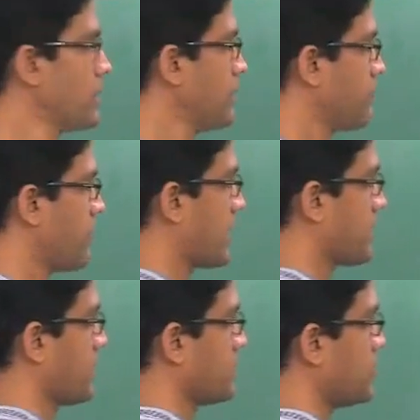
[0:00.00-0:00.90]
In
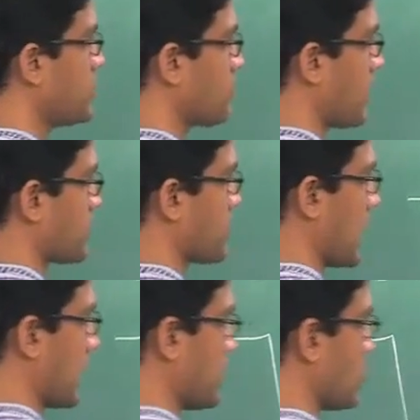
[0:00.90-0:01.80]
fact, these were
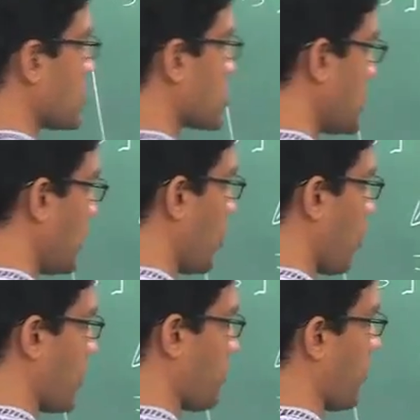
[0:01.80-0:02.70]
exactly those 0,
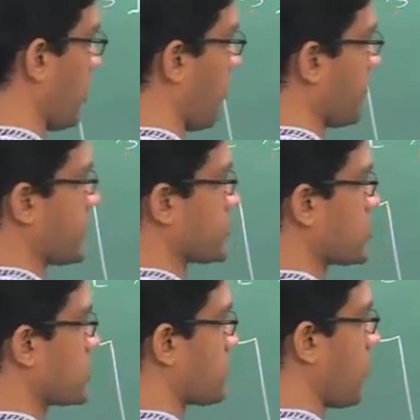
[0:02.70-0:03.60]
1 polynomials.
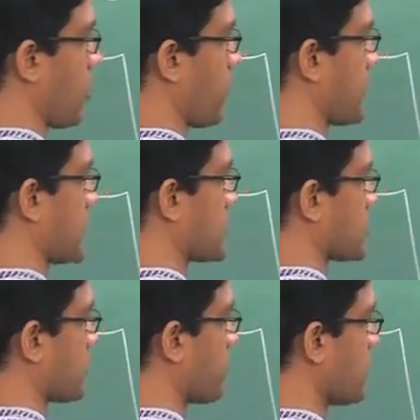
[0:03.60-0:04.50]
This polynomial
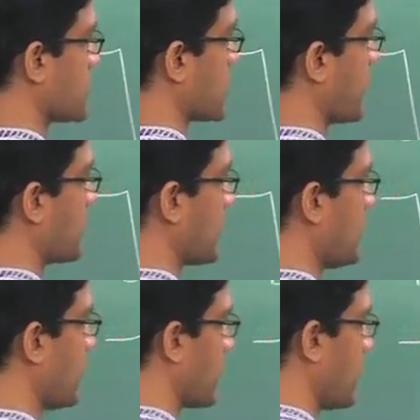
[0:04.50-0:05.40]
that's in the first entry
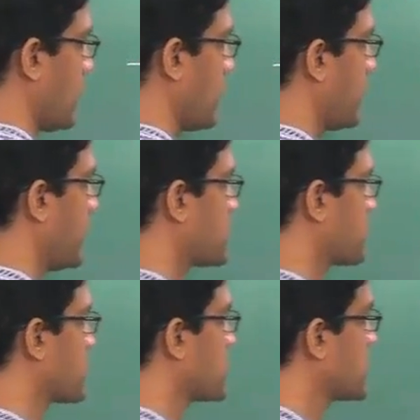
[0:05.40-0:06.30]
here is
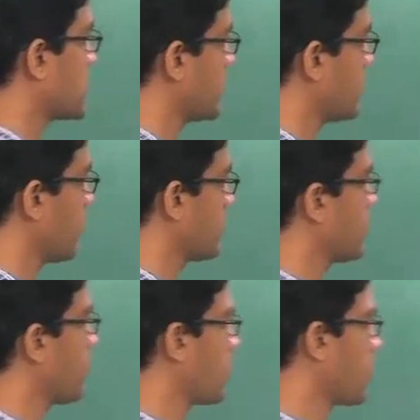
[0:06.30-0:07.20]
precisely
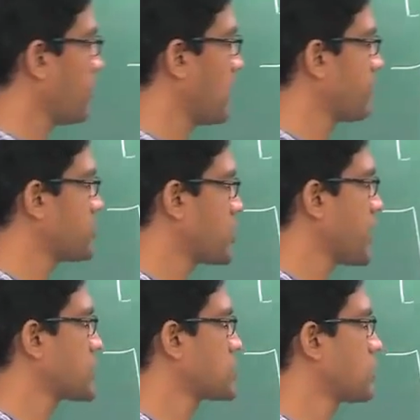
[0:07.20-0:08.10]
the polynomial which
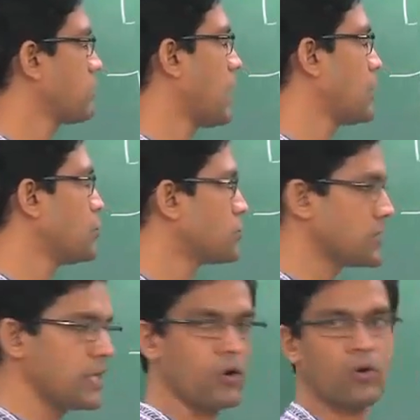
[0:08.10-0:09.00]
takes the value
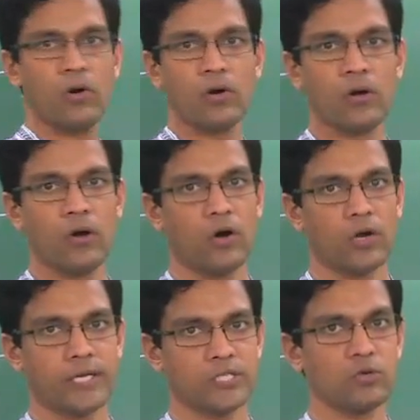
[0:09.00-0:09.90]
0
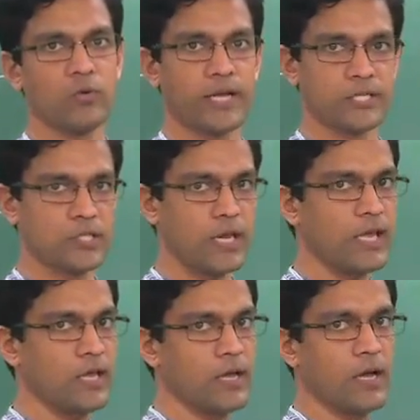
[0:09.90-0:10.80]
on x2 and
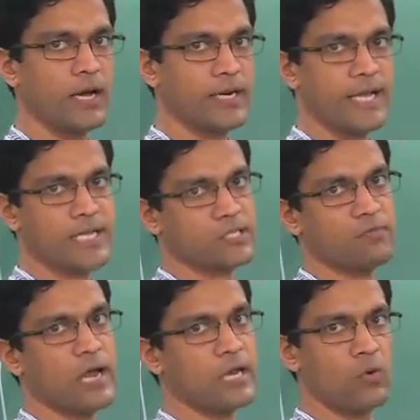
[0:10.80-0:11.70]
x3 and takes the
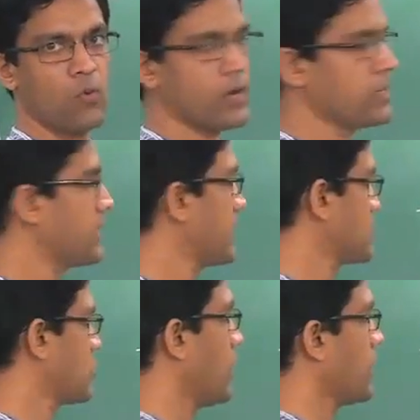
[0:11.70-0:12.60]
value 1 at
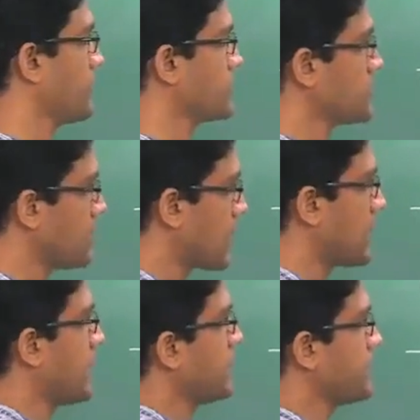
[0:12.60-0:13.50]
x1.
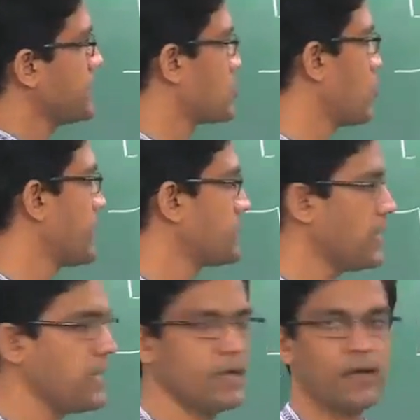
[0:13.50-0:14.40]
Similarly, entries 2 and
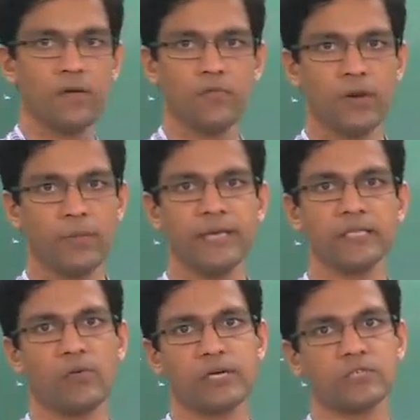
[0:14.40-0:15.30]
3 will be
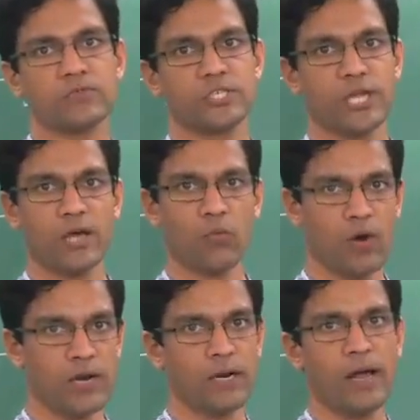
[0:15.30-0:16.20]
the ones which take
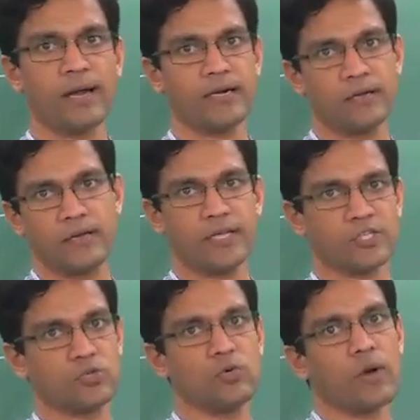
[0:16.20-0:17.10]
1 at
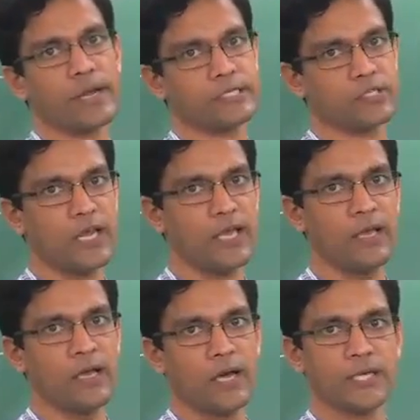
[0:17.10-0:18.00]
x2 or x3
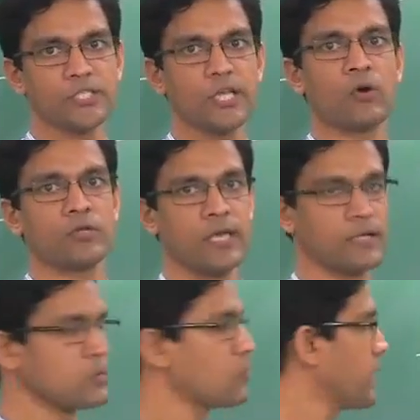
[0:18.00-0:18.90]
and 0 on the
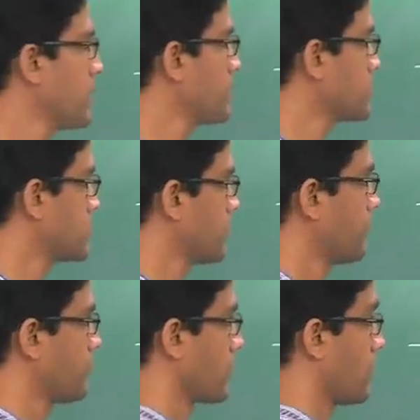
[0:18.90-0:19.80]
other two variables.
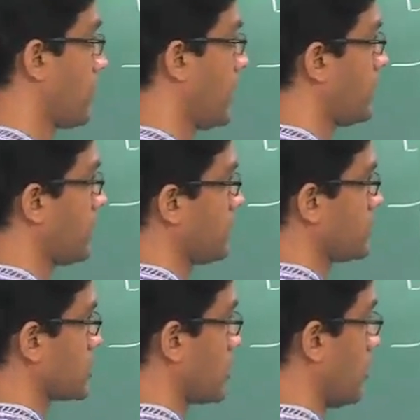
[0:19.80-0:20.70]
Okay?
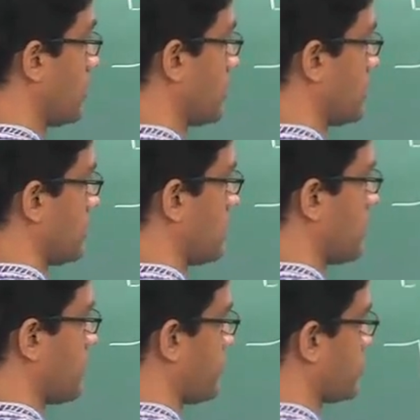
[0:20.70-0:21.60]
So
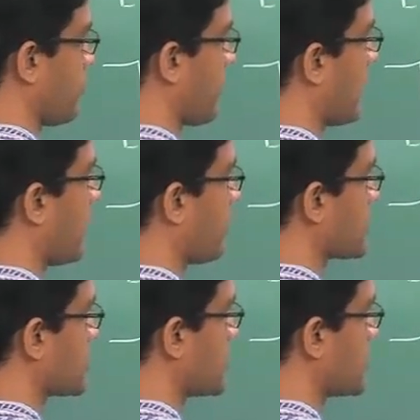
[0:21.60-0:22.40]
finally, what's